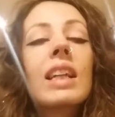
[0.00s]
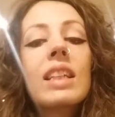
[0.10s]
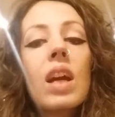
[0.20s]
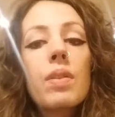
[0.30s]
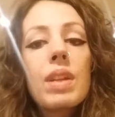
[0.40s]

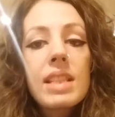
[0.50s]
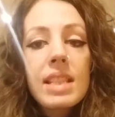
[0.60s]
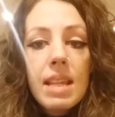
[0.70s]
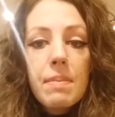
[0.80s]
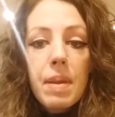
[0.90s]
had only
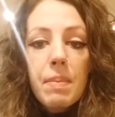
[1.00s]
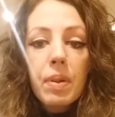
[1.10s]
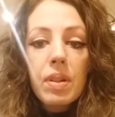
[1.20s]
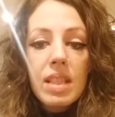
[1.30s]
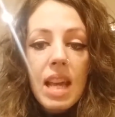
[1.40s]
seen me
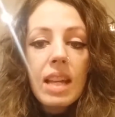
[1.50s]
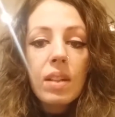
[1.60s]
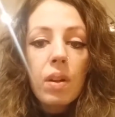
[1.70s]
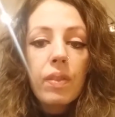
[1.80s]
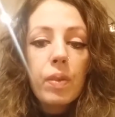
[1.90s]
because they
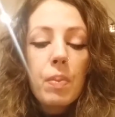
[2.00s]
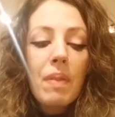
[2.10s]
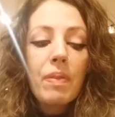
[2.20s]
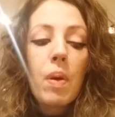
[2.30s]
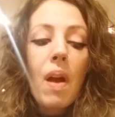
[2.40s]
had got a
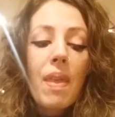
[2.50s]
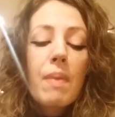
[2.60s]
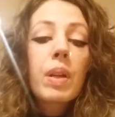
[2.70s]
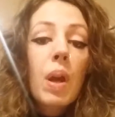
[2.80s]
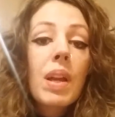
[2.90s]
4x4 and
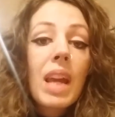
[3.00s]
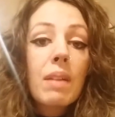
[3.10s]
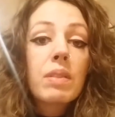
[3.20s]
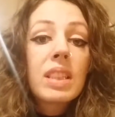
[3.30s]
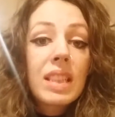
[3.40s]
they were going
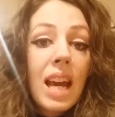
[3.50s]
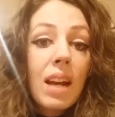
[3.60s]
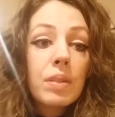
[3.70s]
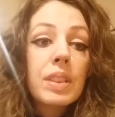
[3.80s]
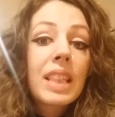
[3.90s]
out to
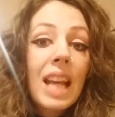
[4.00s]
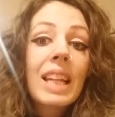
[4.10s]
town, to